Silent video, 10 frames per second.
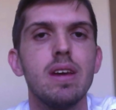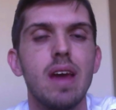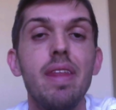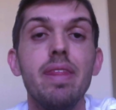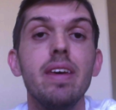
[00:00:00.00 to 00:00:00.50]

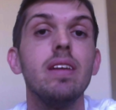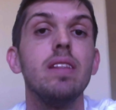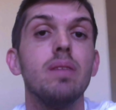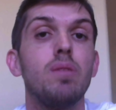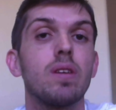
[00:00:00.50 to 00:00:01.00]
And then
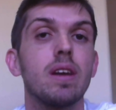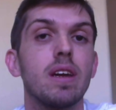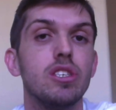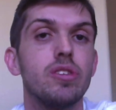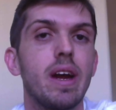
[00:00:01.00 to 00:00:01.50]
the market
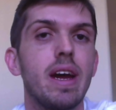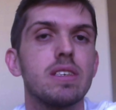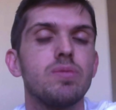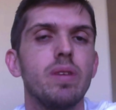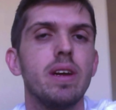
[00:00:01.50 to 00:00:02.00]

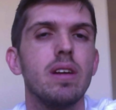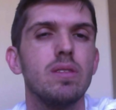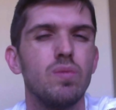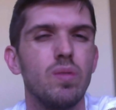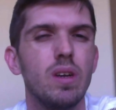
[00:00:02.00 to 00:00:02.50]
contracts where
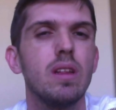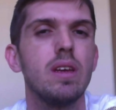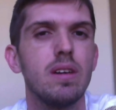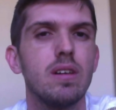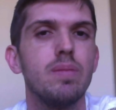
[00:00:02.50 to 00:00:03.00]
really
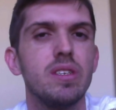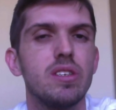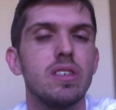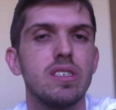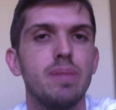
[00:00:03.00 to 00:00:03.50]
the
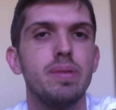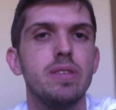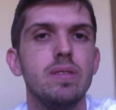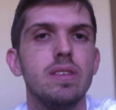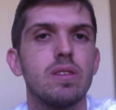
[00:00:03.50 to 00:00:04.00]
arbitrage
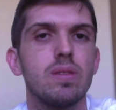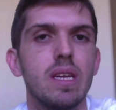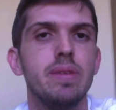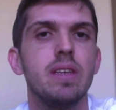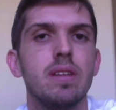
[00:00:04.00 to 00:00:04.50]
opportunities are
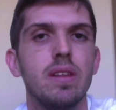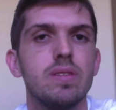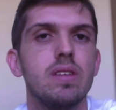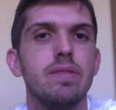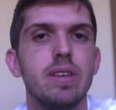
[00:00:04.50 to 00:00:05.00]
limited to
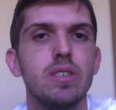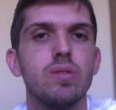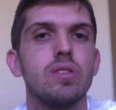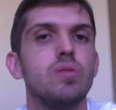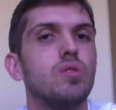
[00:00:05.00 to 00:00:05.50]
those
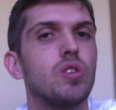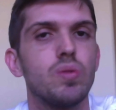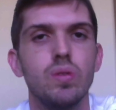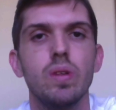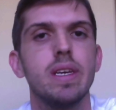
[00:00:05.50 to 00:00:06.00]
individuals who
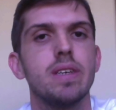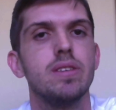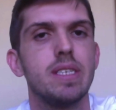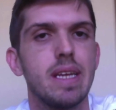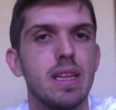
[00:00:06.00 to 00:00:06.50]
truly
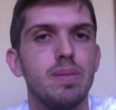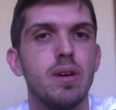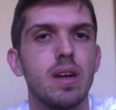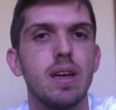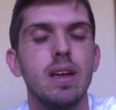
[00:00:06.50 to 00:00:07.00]
understand the
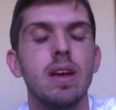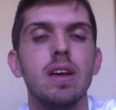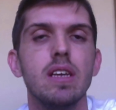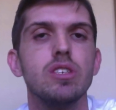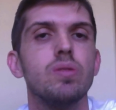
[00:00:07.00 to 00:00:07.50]
market
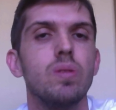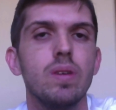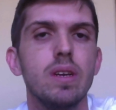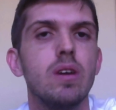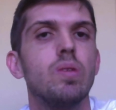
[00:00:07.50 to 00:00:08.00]
and
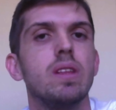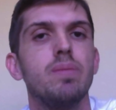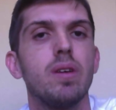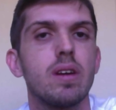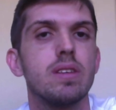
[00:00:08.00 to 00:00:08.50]
truly know where the
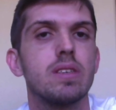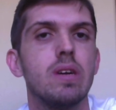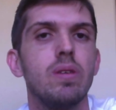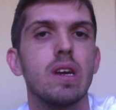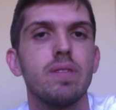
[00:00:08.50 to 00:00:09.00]
market is
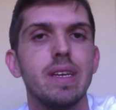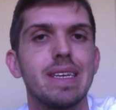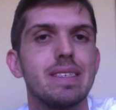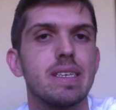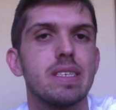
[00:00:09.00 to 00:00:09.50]
going over the
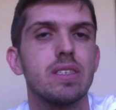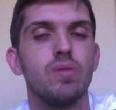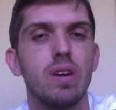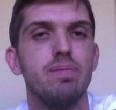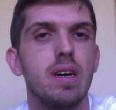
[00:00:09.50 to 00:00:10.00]
next 6 to
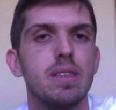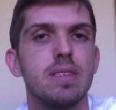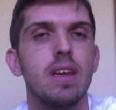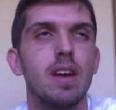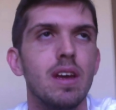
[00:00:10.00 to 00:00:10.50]
12 months.